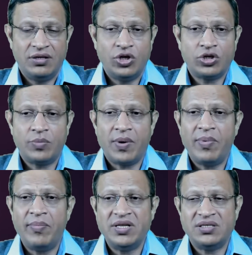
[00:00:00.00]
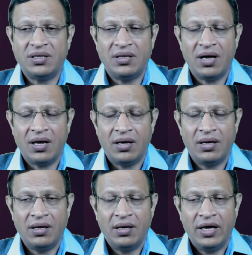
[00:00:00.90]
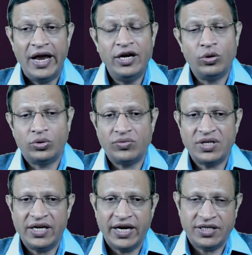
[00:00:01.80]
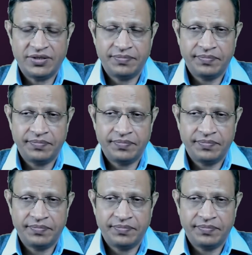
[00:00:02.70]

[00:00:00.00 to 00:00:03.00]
dr prabha manchanda in 2008